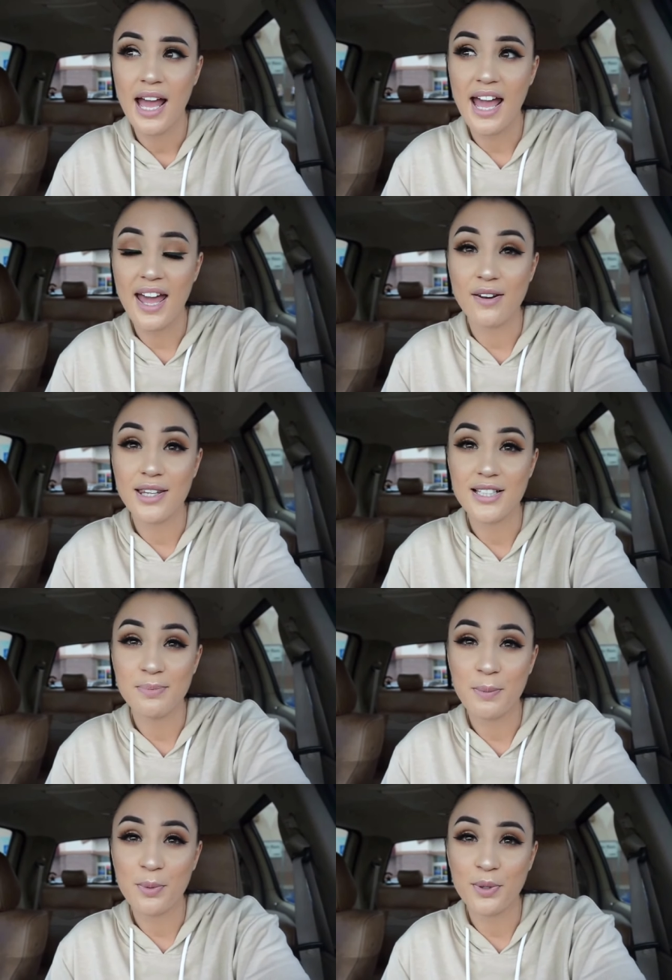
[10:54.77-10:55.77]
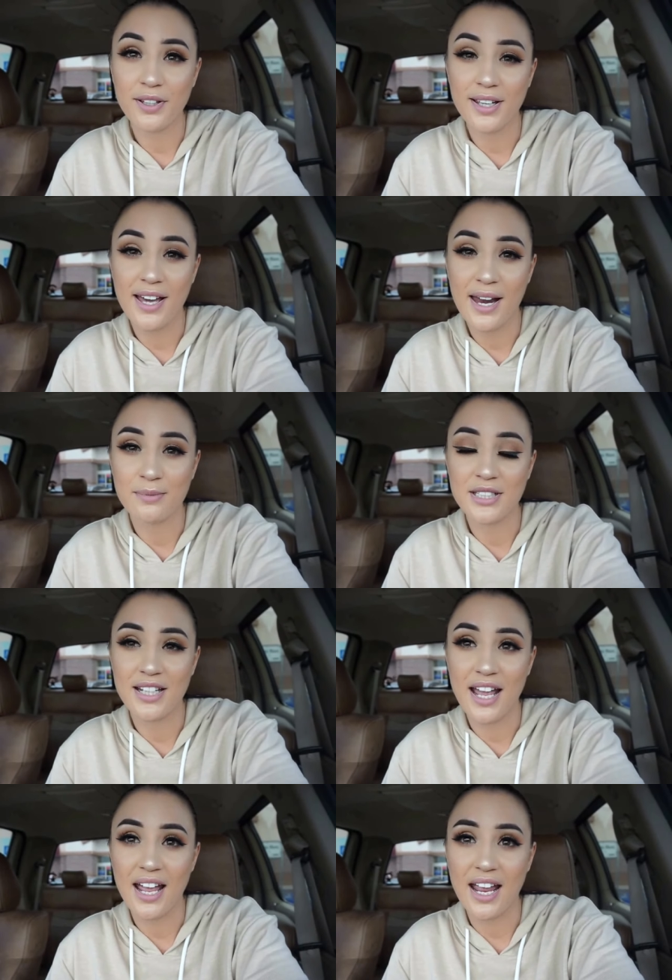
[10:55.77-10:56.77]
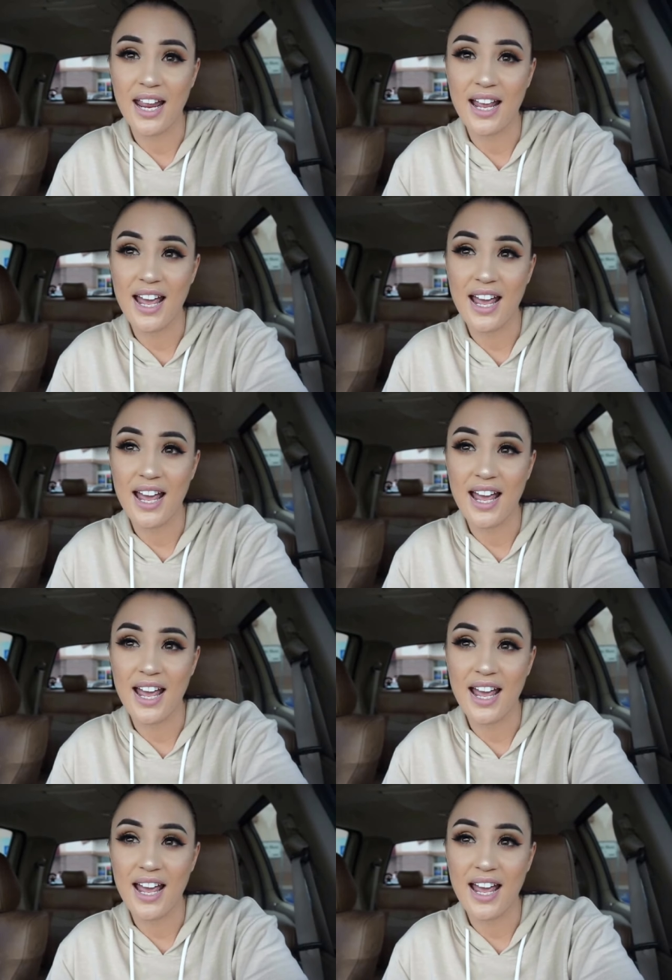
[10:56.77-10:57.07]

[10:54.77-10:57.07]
And these people were looking at him today,